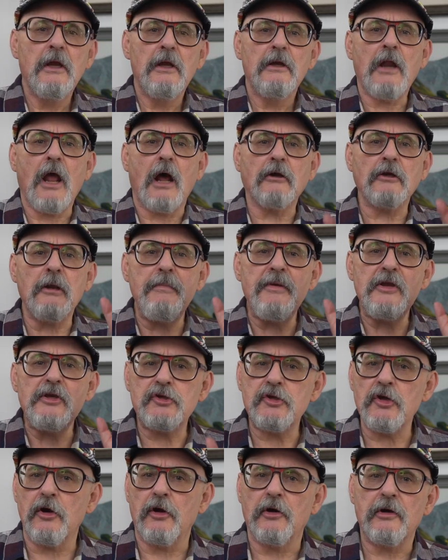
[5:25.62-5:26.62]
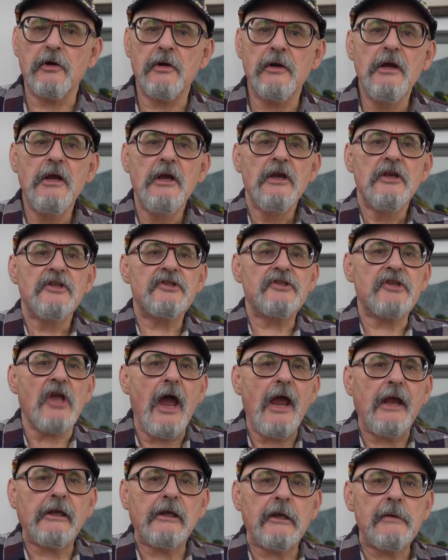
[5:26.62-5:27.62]
Now, to be sure,
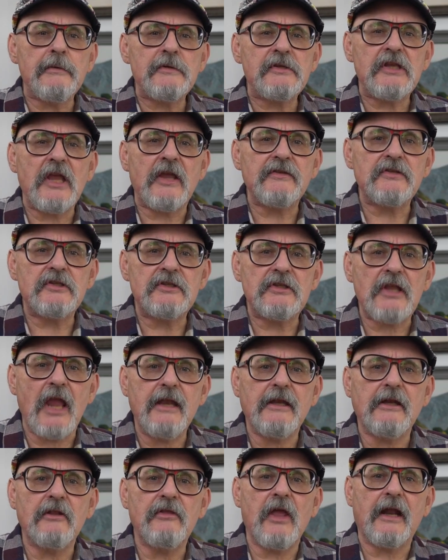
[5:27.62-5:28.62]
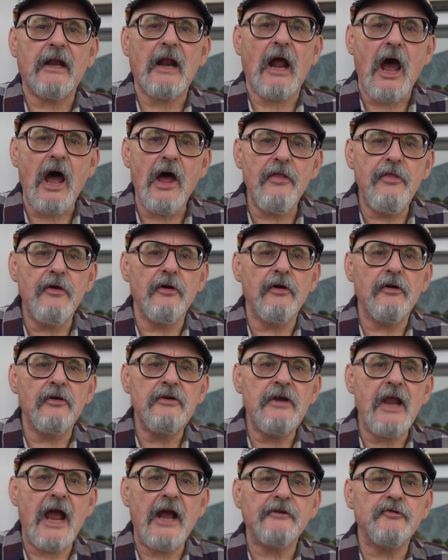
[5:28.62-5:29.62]
scientists have stated that other
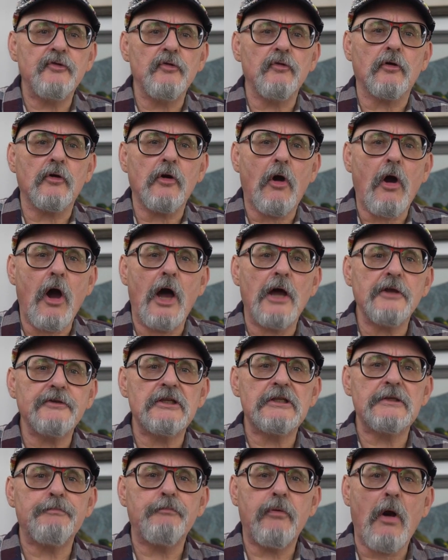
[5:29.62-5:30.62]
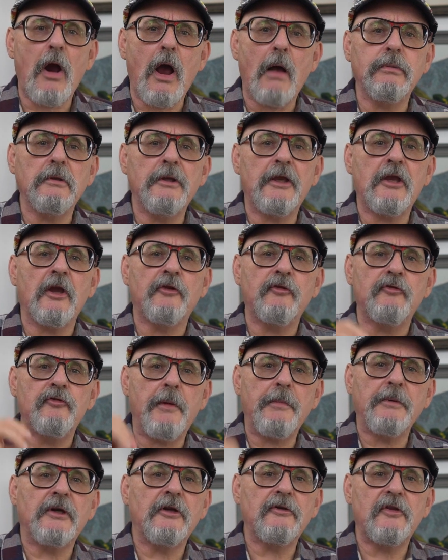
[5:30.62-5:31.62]
natural causes probably
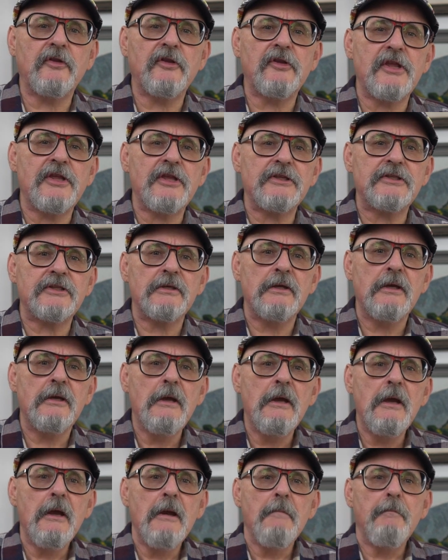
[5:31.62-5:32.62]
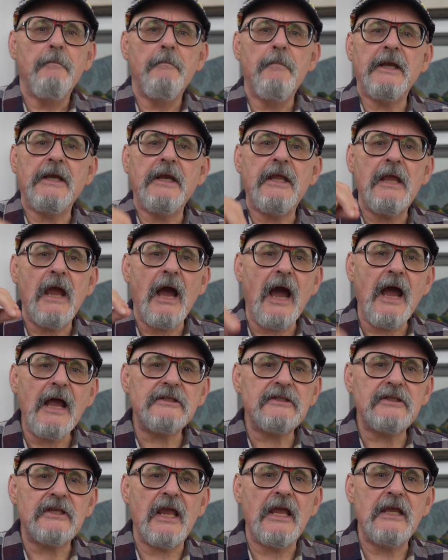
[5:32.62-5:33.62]
contributed to this mini
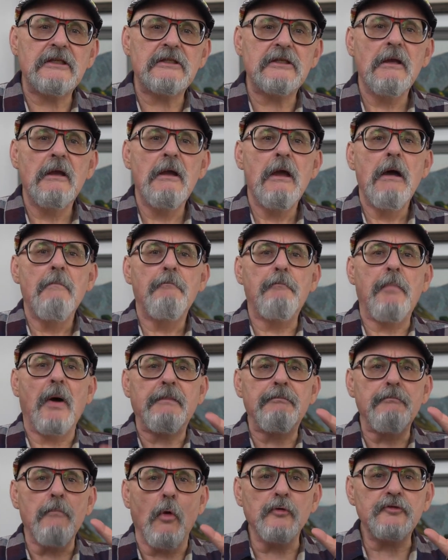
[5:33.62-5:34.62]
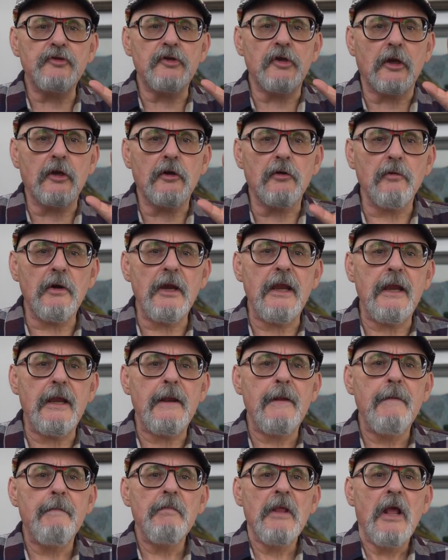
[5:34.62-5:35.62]
ice age, but most
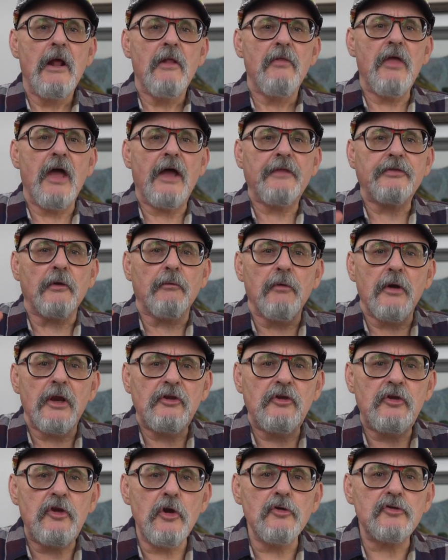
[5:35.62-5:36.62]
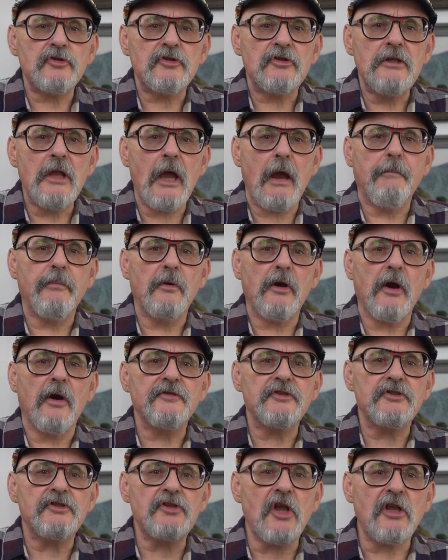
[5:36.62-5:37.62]
agree that the reduced number
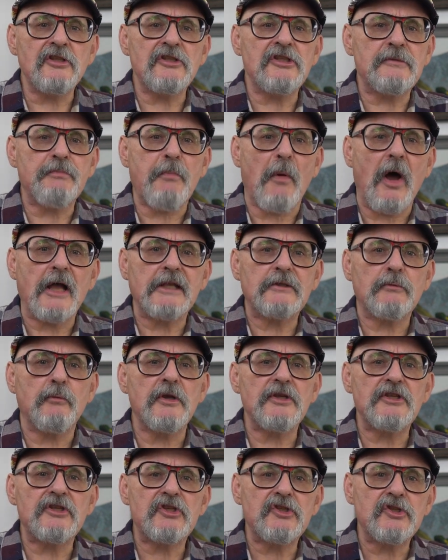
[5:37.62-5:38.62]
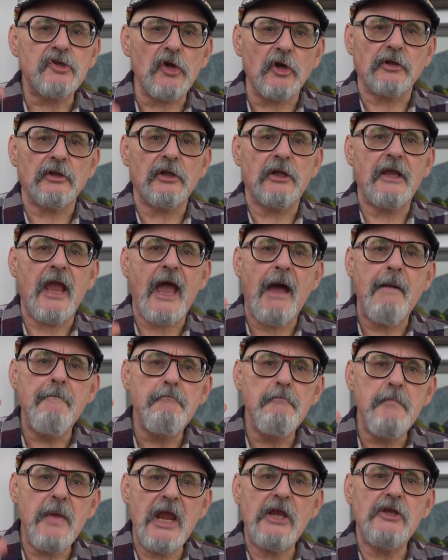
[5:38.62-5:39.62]
of sunspots was certainly a
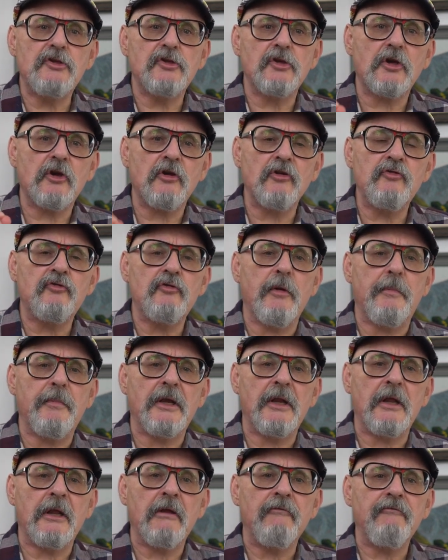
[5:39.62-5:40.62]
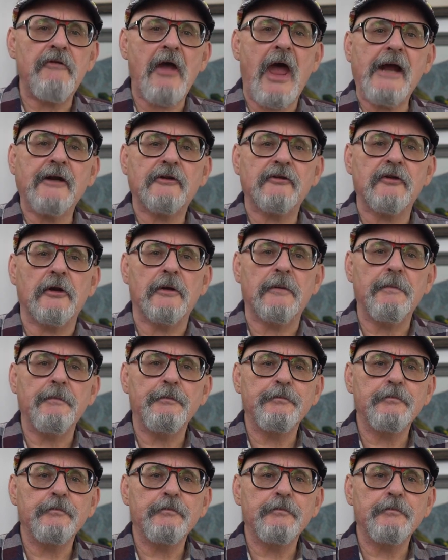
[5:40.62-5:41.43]
major contributing factor.